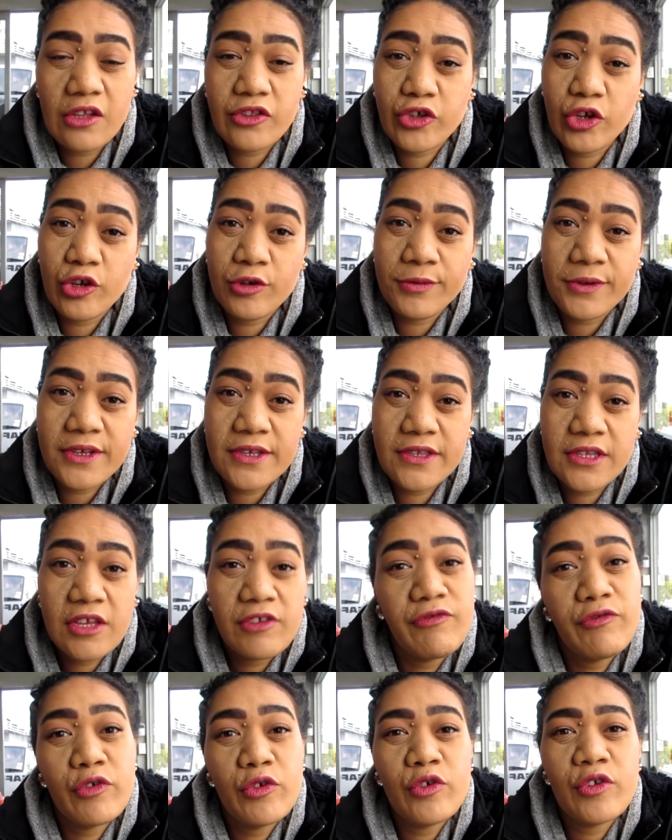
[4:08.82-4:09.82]
at Toby's
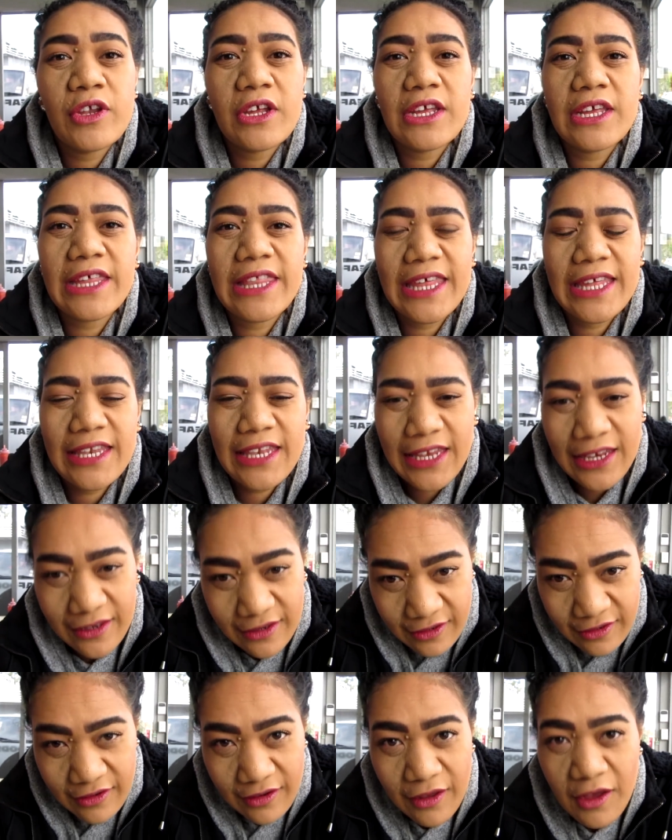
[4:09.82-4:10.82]
Seafood in Glen
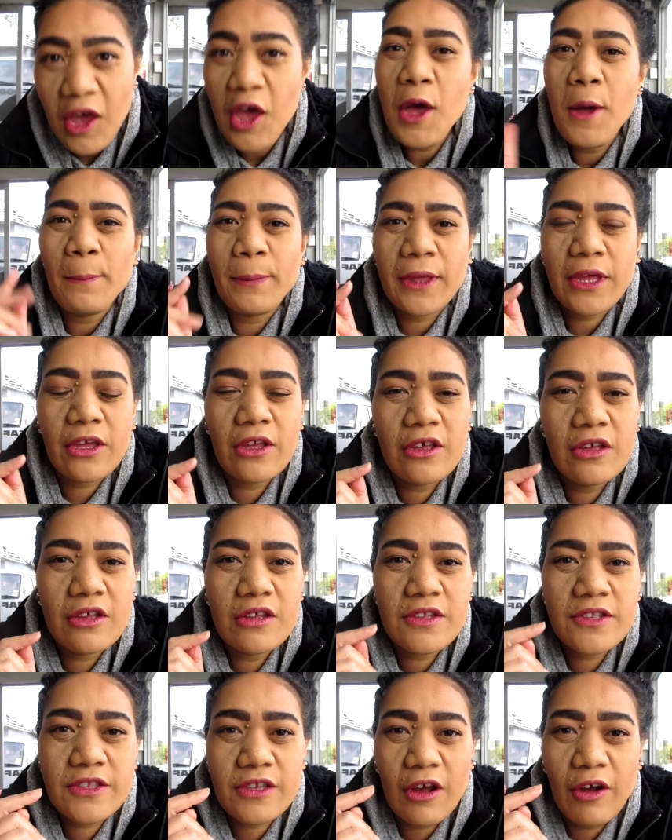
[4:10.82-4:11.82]
Eden
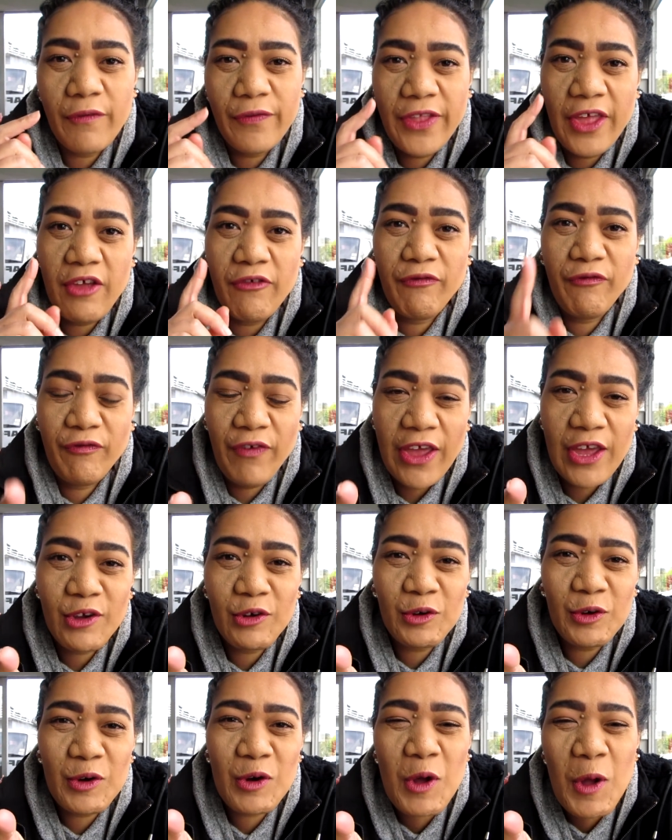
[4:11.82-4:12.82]
because of that
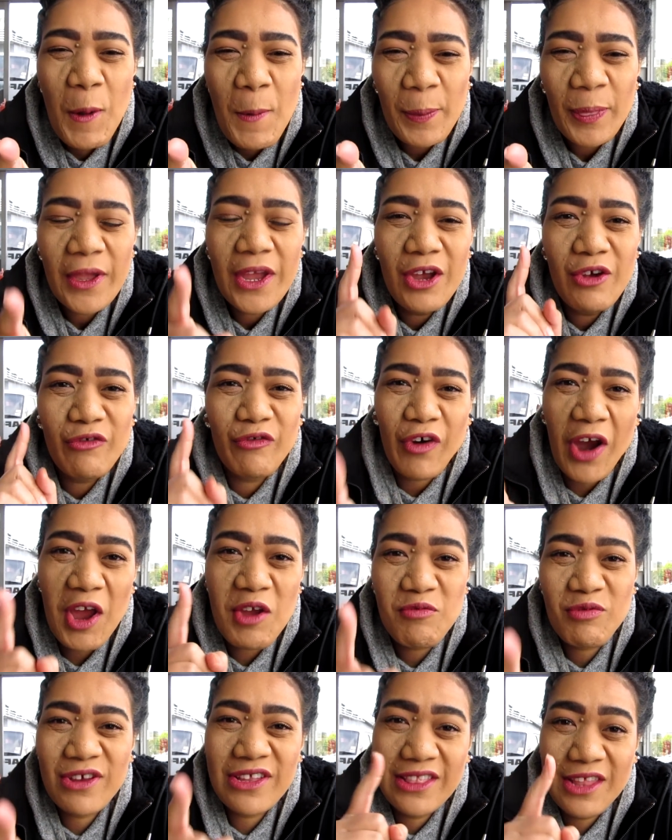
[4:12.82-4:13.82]
fail
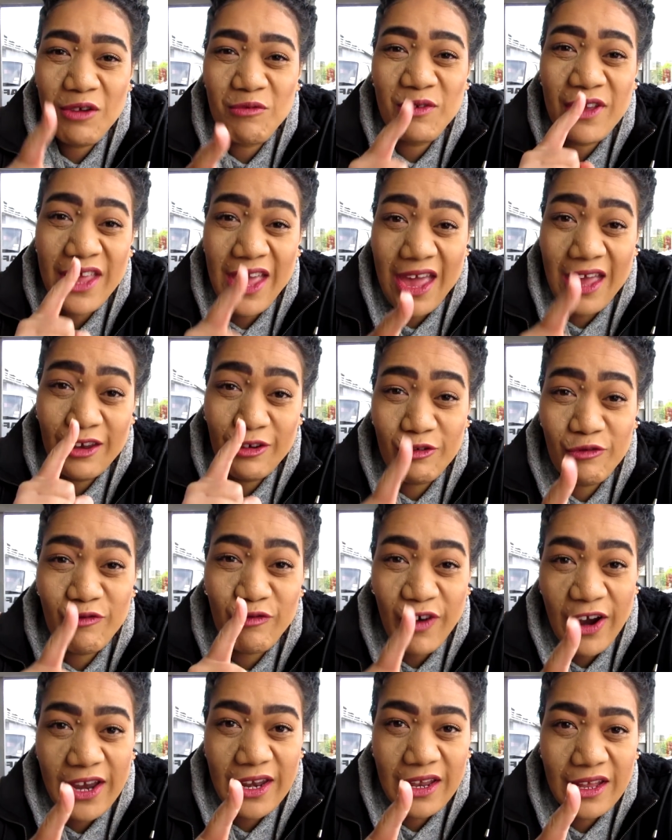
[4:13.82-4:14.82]
fry bread that we had on
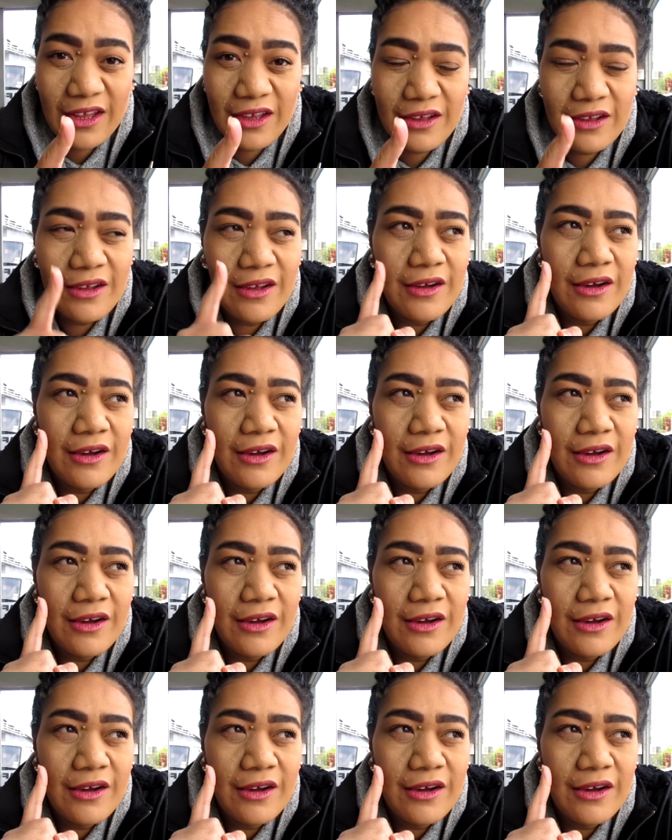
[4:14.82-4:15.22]
Friday.